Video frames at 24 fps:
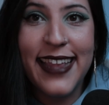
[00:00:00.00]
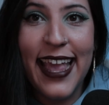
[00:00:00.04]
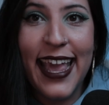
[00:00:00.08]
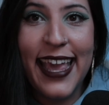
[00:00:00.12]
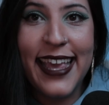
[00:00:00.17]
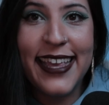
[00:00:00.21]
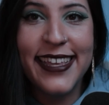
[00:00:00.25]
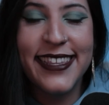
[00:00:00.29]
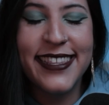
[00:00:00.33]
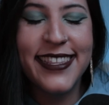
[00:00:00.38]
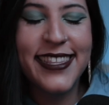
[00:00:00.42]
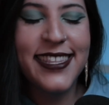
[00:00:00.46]

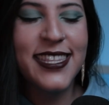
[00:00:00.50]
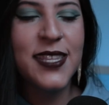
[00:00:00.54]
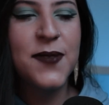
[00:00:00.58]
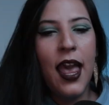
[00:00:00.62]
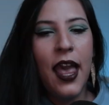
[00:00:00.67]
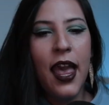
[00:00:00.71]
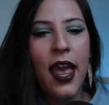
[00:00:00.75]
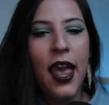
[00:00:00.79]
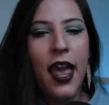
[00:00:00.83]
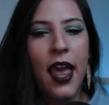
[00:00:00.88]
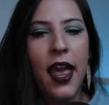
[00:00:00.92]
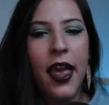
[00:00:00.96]
days.
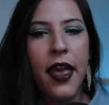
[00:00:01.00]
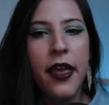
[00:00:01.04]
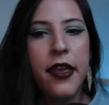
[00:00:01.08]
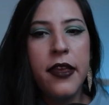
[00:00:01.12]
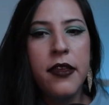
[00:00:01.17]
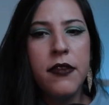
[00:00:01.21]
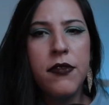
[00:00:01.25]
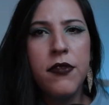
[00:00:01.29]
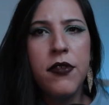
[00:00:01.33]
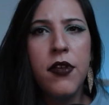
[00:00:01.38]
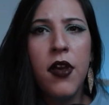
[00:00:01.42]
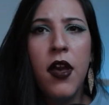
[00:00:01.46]

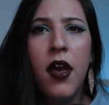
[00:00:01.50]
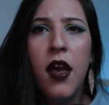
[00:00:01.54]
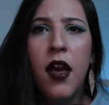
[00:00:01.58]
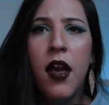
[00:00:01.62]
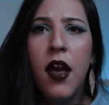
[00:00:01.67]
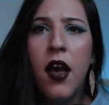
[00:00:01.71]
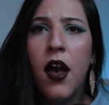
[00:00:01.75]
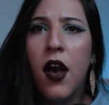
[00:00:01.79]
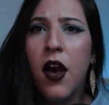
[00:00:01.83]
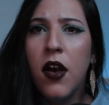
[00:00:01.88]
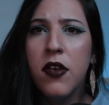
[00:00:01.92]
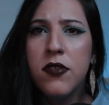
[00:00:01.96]
And
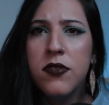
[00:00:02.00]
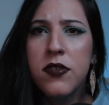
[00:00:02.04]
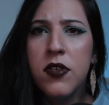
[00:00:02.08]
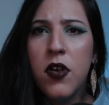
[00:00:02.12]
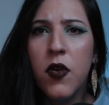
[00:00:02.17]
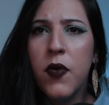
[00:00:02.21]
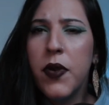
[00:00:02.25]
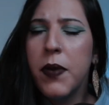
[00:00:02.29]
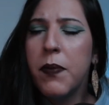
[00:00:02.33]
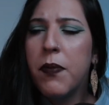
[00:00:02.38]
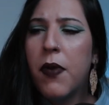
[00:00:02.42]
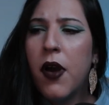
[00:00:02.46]

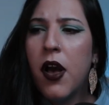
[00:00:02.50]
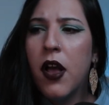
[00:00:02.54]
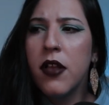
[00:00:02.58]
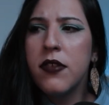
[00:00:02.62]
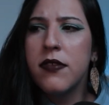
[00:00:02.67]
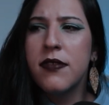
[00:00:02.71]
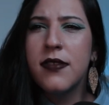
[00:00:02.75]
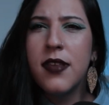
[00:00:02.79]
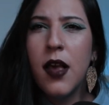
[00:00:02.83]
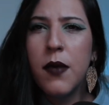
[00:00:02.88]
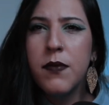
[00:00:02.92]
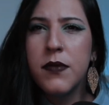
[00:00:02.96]
also we
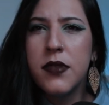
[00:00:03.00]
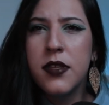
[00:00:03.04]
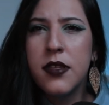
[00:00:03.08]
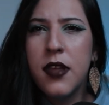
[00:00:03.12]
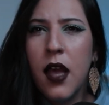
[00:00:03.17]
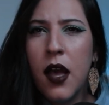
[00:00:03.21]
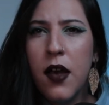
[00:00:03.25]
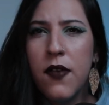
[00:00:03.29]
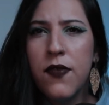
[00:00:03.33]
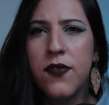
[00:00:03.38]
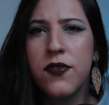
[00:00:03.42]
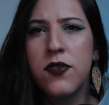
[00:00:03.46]
bought some
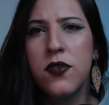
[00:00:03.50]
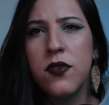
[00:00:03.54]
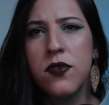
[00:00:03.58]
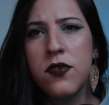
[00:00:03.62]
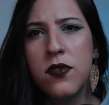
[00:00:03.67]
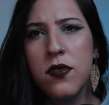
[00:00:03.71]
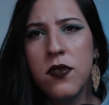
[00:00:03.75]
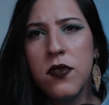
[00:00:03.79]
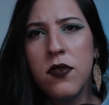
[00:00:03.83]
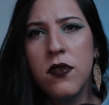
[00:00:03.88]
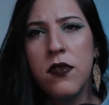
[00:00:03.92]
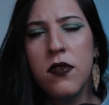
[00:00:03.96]
stuff to
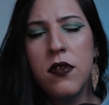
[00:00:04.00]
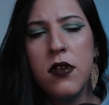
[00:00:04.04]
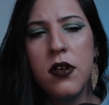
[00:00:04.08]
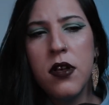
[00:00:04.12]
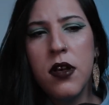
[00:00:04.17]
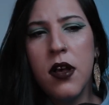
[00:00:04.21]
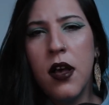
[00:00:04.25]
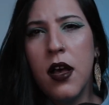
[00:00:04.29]
do